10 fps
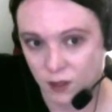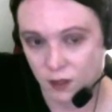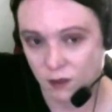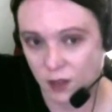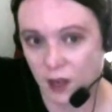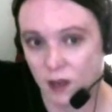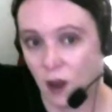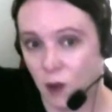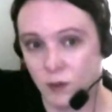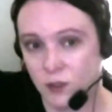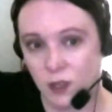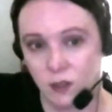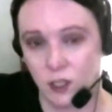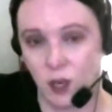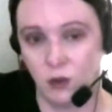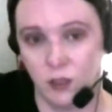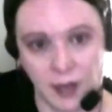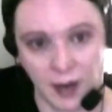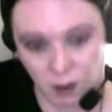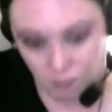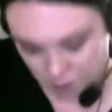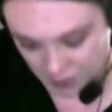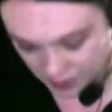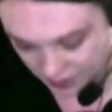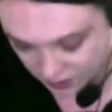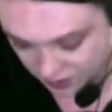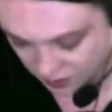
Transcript: that almost sounds totally out, but